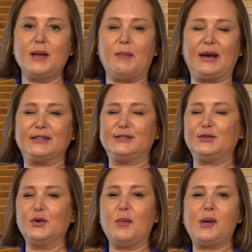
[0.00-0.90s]
But it's
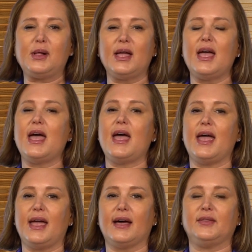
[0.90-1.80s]
doable,
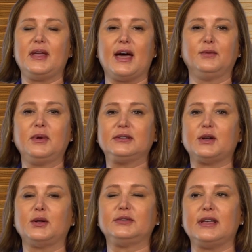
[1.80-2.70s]
and the end
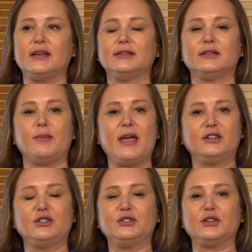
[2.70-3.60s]
result is the
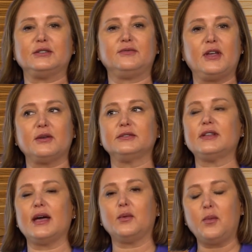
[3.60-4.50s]
patient just
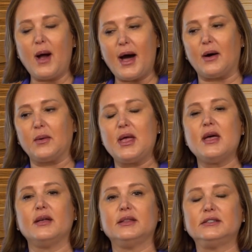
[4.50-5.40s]
feels like, wow,
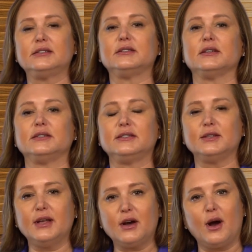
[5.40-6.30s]
this is a
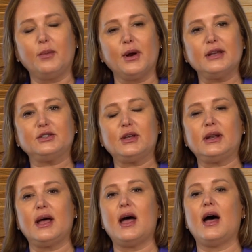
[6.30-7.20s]
slick
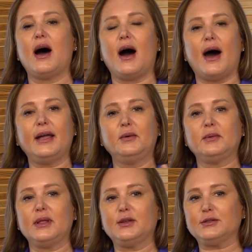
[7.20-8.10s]
operation.
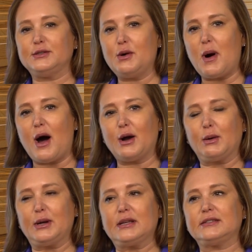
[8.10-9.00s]
There's no
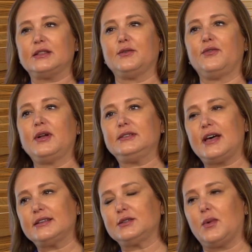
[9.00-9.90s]
awkwardness at the front
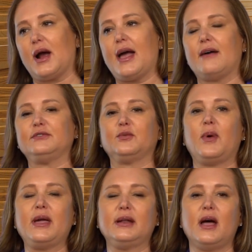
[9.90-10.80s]
desk where I have to
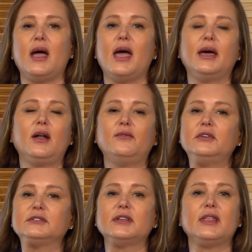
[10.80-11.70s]
wait. And
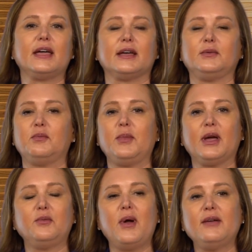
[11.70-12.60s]
obviously they can
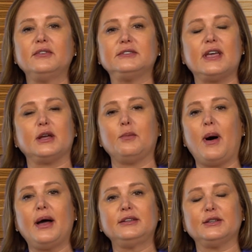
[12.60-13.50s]
wave and say
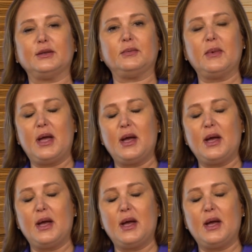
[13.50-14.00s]
goodbye to